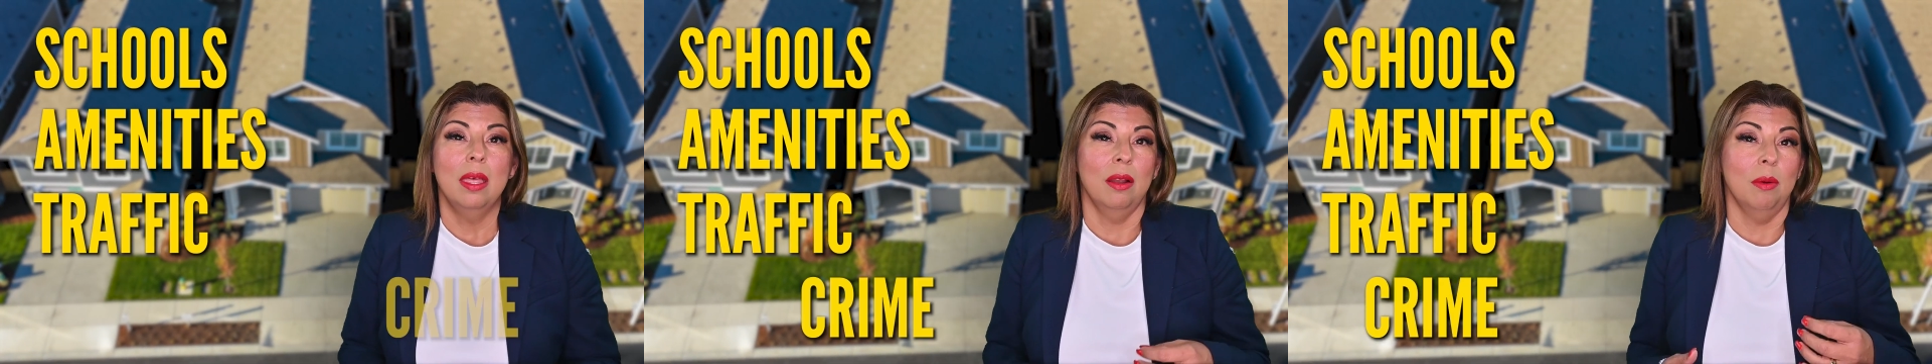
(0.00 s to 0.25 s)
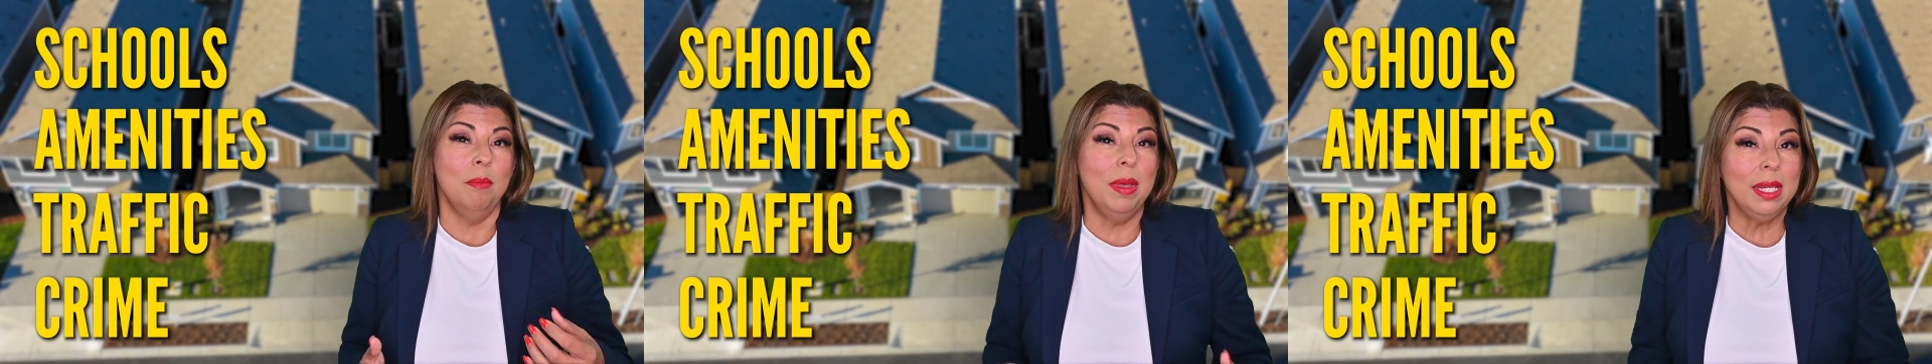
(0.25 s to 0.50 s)

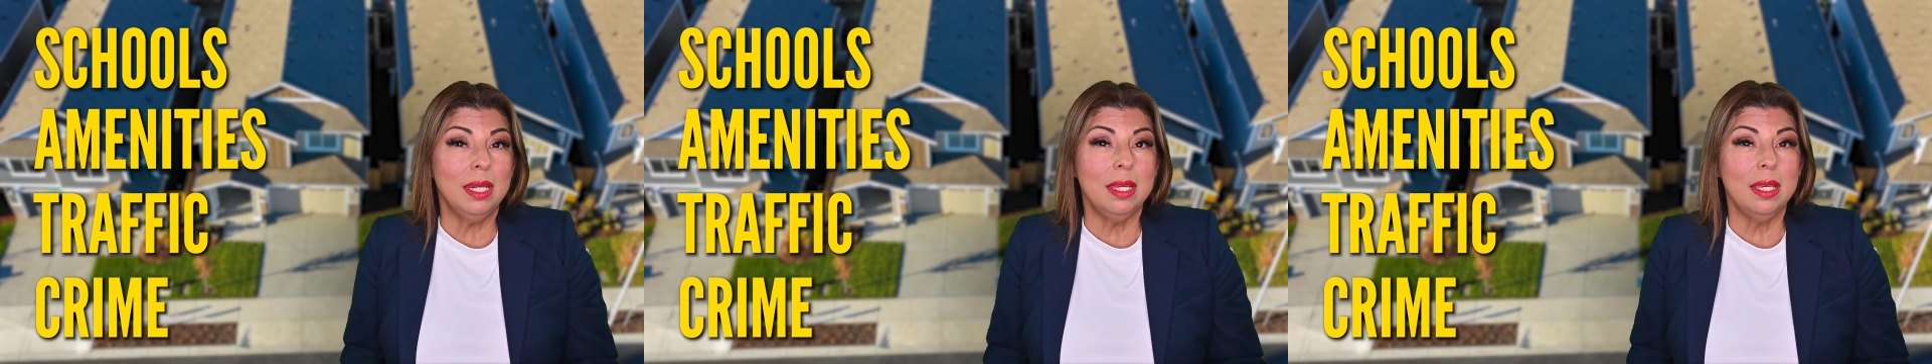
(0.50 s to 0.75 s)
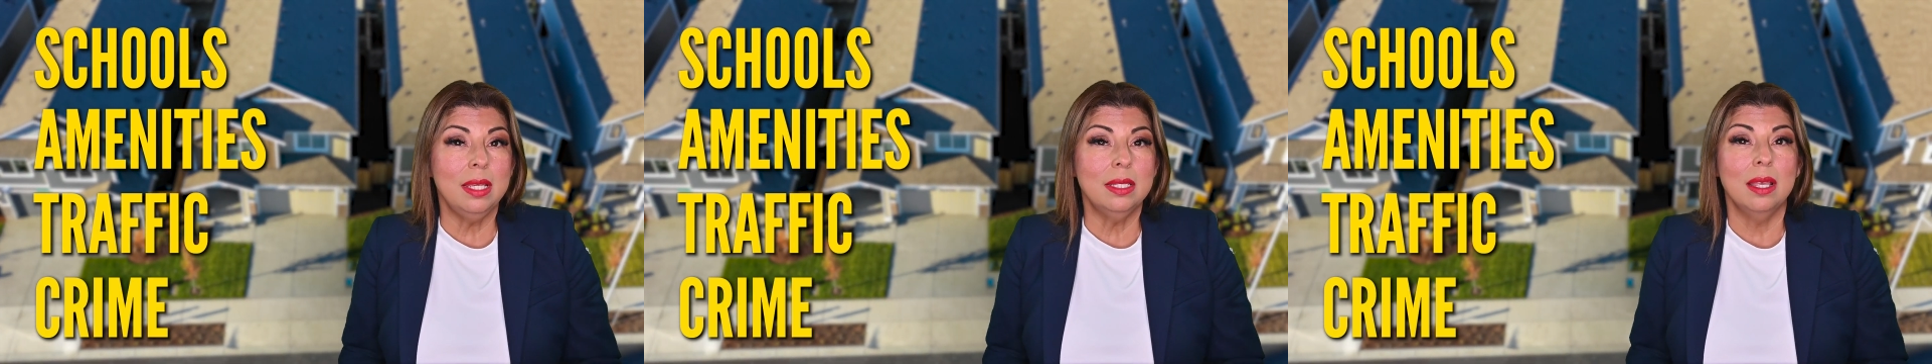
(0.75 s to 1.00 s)

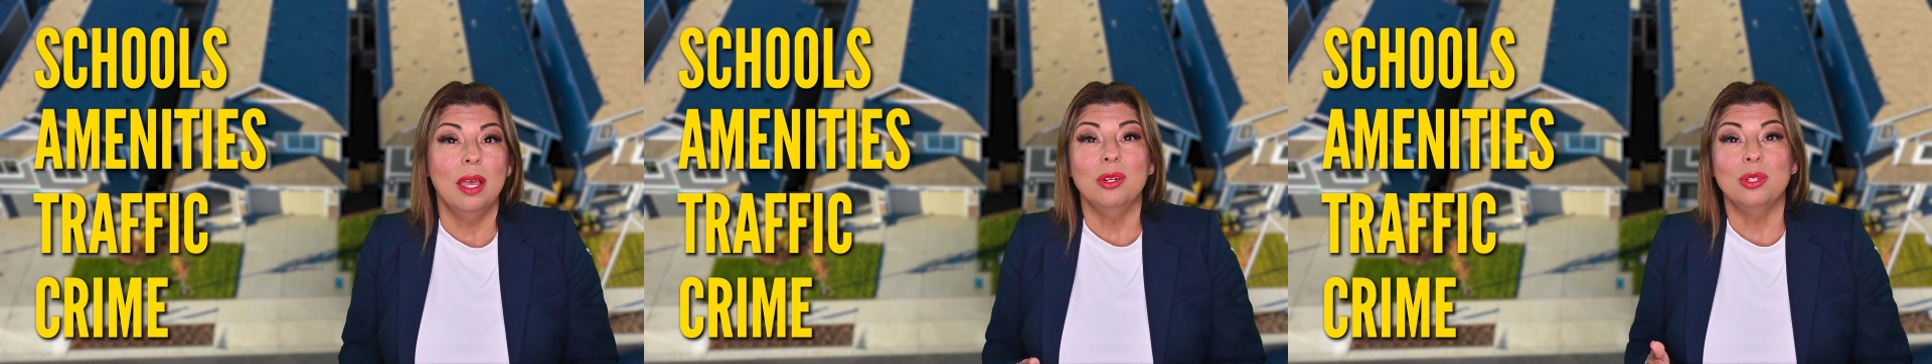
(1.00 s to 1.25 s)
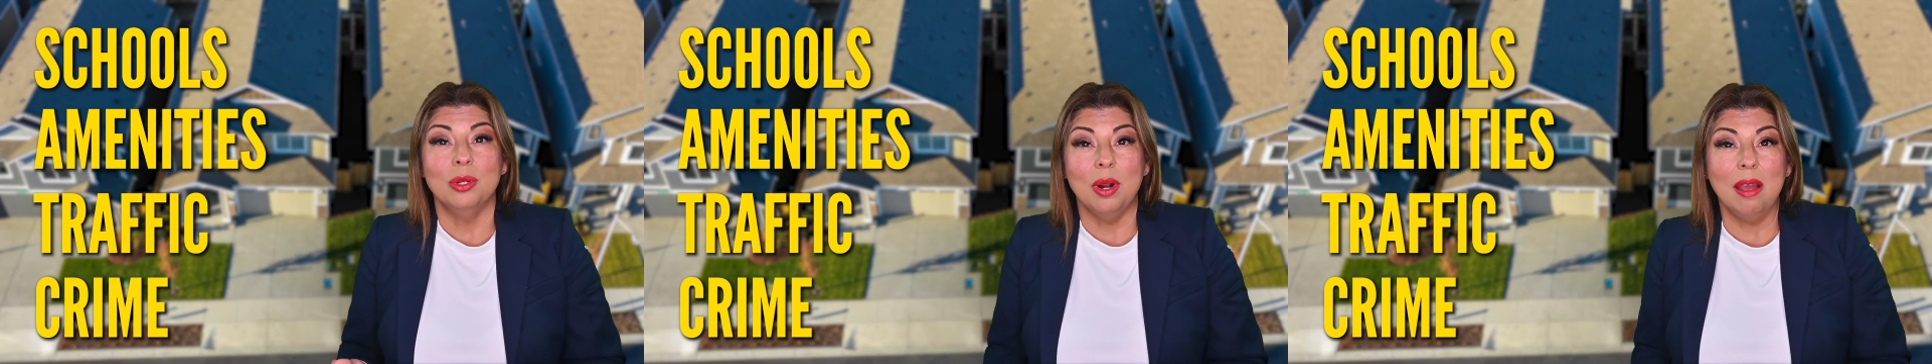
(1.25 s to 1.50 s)
amenities,
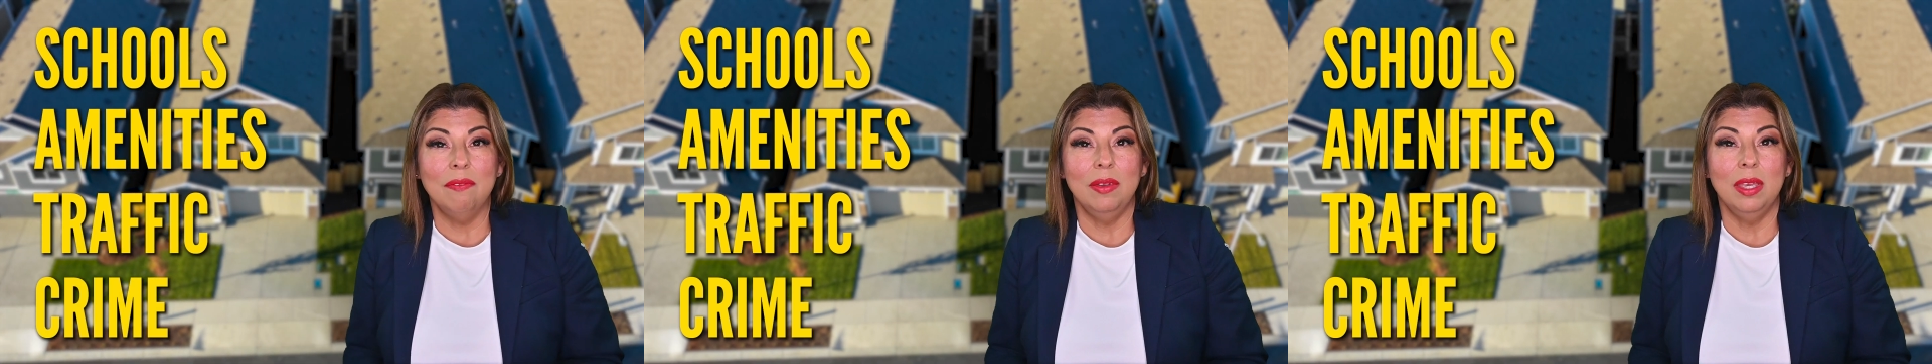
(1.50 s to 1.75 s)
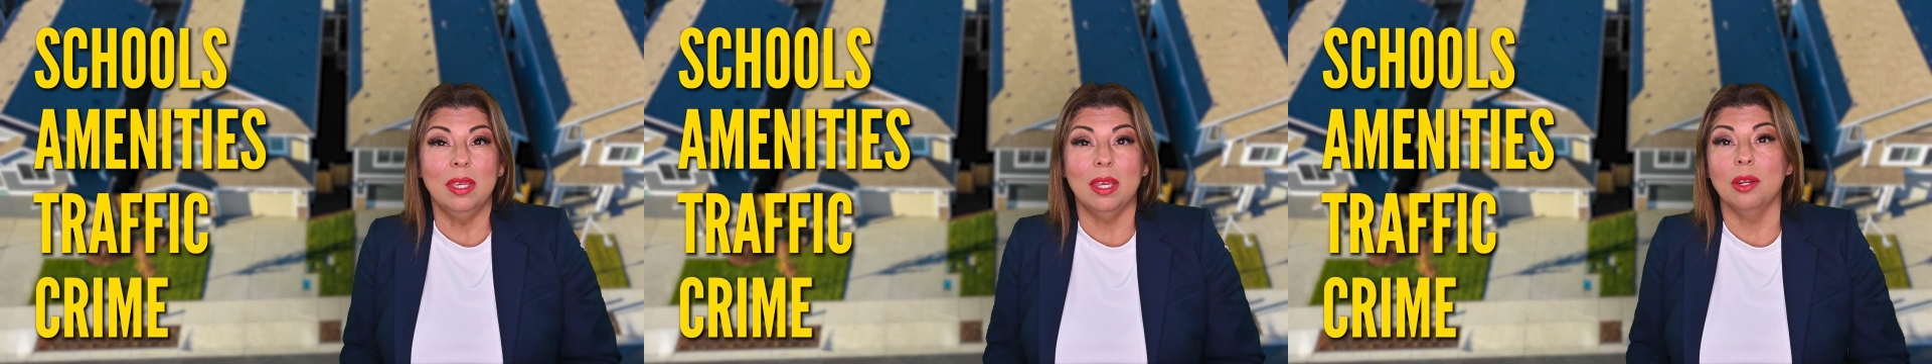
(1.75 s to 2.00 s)
traffic,